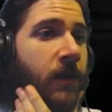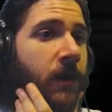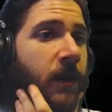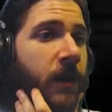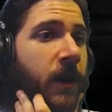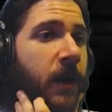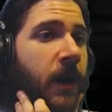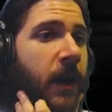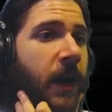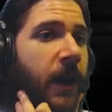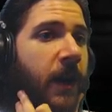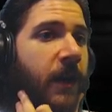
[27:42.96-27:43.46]

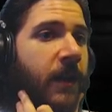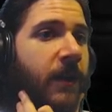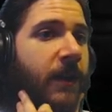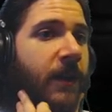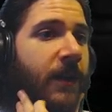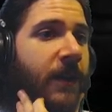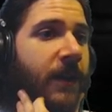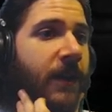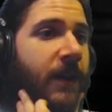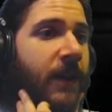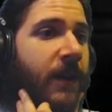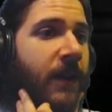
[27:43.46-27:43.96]
Ah.
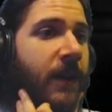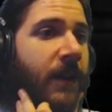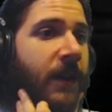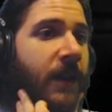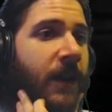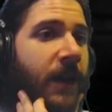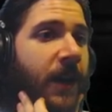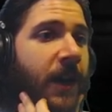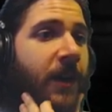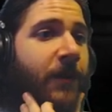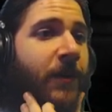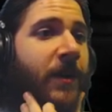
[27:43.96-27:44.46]

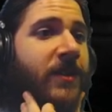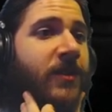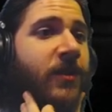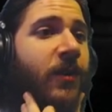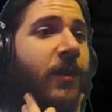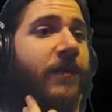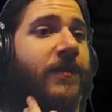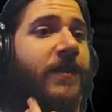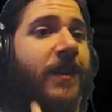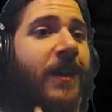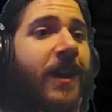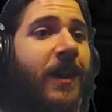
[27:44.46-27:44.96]
How much you
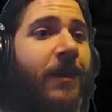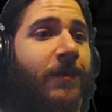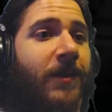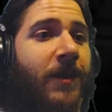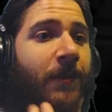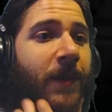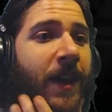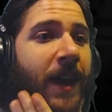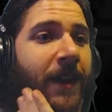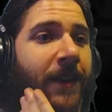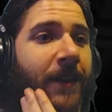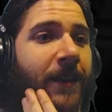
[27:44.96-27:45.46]
have succumbed to
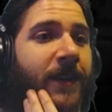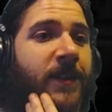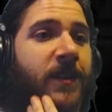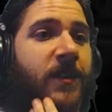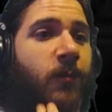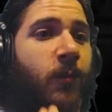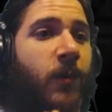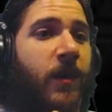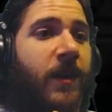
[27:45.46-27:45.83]
madness